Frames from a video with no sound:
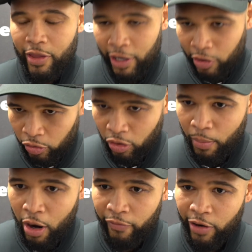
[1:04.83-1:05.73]
that he couldn't
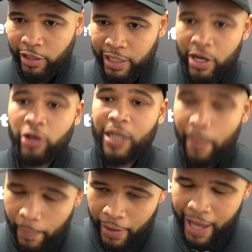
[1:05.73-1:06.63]
come over. He knows I'm
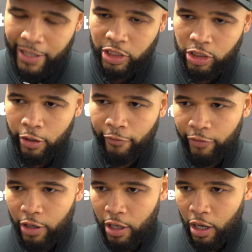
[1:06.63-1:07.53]
prepared and stuff.
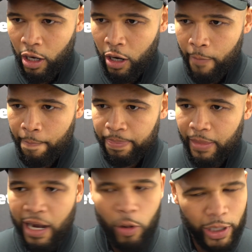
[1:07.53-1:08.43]
And
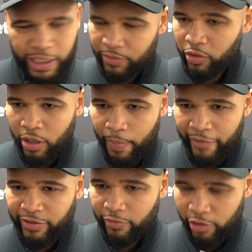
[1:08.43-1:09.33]
I wished him all the
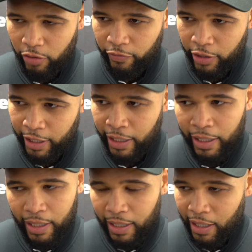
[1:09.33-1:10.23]
best in recovery.
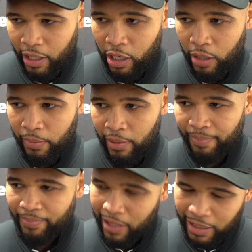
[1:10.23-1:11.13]

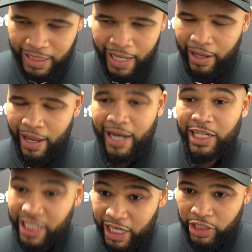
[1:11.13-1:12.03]
Like I say, he had
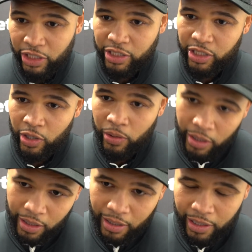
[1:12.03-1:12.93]
a seizure, so
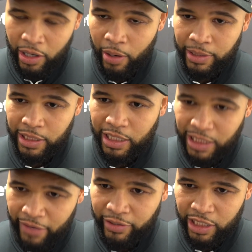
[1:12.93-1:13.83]
you know, it was a
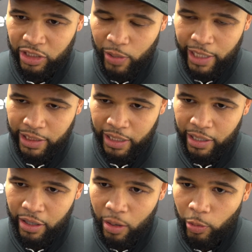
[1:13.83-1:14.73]
serious situation,
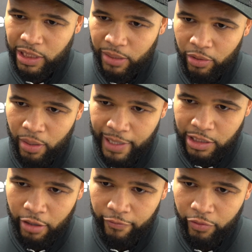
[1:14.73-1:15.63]
and I'm wishing him all the
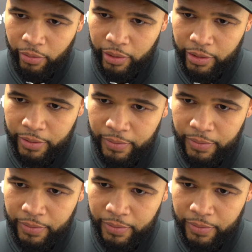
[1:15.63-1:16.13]
best going forward.